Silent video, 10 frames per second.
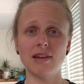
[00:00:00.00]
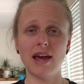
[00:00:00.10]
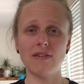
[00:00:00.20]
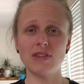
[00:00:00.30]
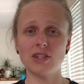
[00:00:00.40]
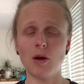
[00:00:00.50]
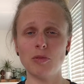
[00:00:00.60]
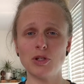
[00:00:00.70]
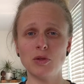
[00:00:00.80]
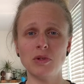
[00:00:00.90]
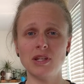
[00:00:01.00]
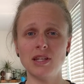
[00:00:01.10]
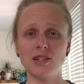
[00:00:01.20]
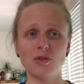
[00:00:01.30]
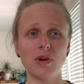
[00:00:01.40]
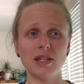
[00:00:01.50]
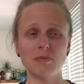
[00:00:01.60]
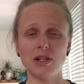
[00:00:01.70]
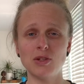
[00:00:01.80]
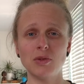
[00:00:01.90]
have this opportunity to raise my
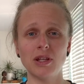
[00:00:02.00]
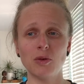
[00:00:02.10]
two little